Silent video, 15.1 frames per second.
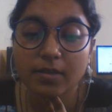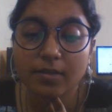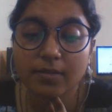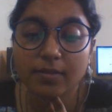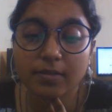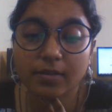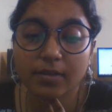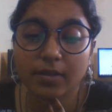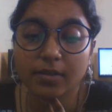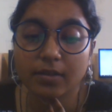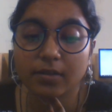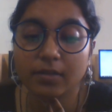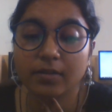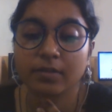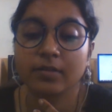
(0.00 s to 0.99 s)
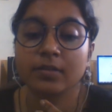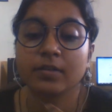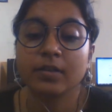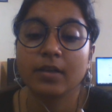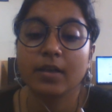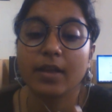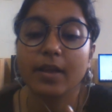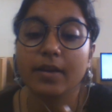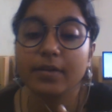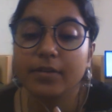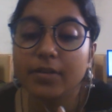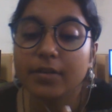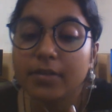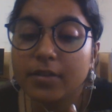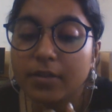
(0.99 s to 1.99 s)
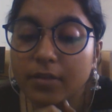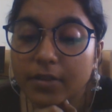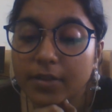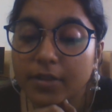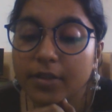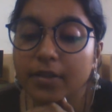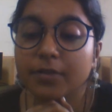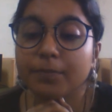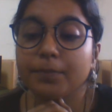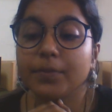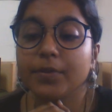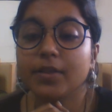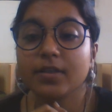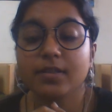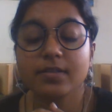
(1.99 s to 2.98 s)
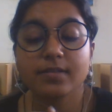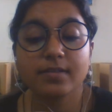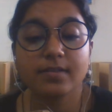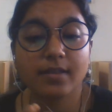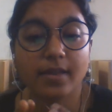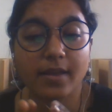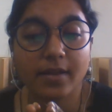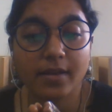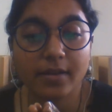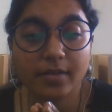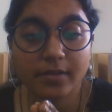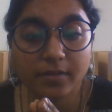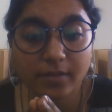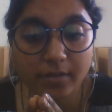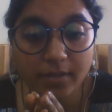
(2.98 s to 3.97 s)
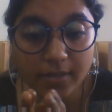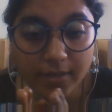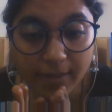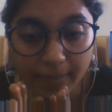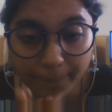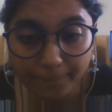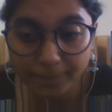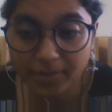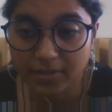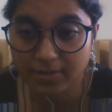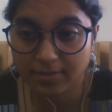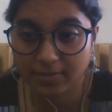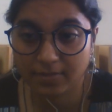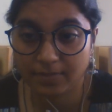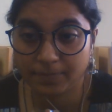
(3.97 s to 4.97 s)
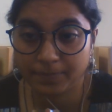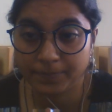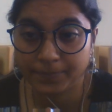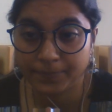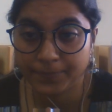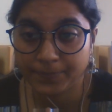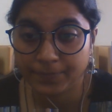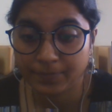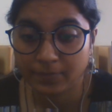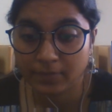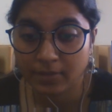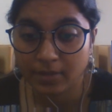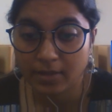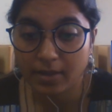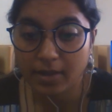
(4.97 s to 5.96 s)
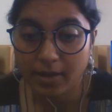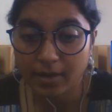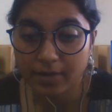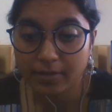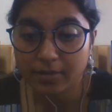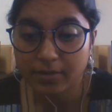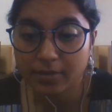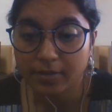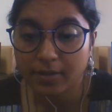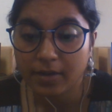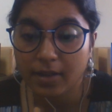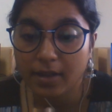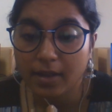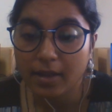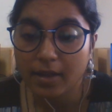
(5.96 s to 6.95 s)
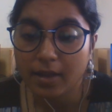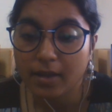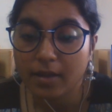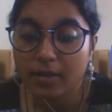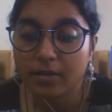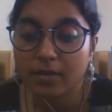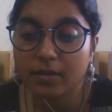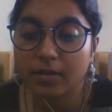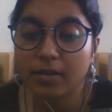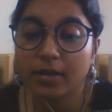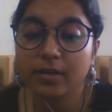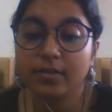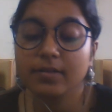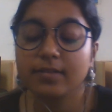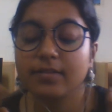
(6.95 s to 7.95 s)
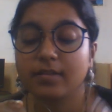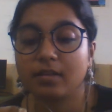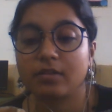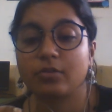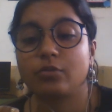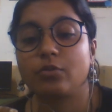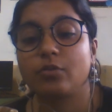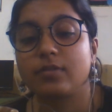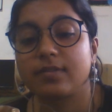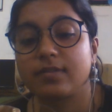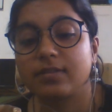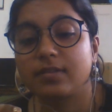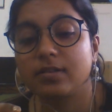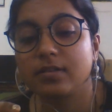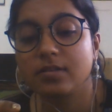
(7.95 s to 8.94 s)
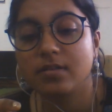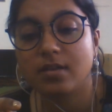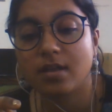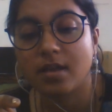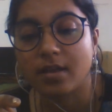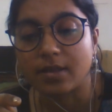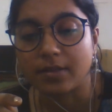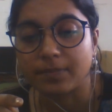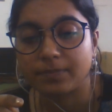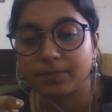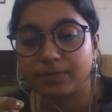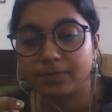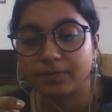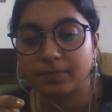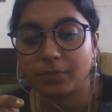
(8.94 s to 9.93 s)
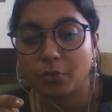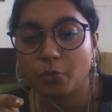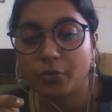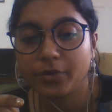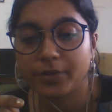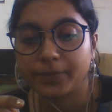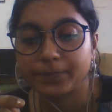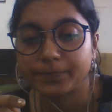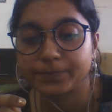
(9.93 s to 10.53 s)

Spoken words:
sclera? Anteriorly, it begins at the limbus and ends across the eye. Okay.